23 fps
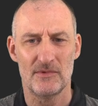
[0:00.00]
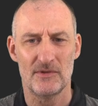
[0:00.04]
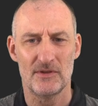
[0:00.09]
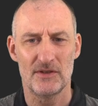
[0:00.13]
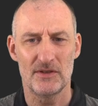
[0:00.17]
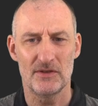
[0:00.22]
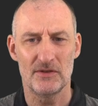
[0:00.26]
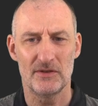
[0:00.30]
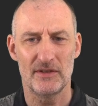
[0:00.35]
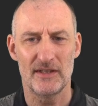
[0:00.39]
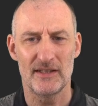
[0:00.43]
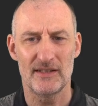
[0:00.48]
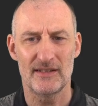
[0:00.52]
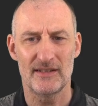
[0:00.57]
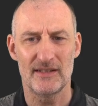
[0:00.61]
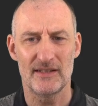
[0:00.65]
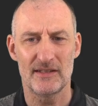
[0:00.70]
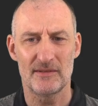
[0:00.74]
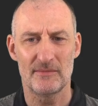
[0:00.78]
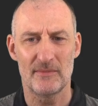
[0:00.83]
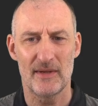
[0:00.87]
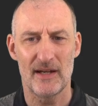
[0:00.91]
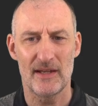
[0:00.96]
so this
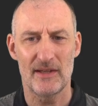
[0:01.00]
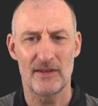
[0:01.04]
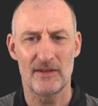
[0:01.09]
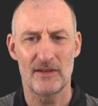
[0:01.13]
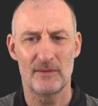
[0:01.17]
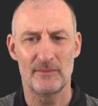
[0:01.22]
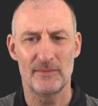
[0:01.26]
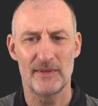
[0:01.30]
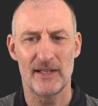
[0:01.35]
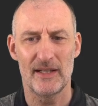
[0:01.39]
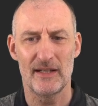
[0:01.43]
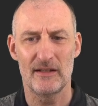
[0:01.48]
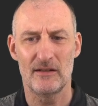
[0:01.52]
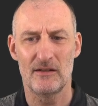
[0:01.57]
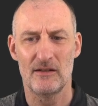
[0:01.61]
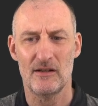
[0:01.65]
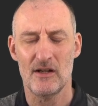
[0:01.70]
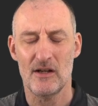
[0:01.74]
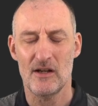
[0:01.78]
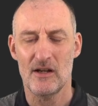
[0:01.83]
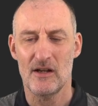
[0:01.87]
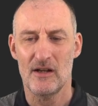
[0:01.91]
is my thumbnail,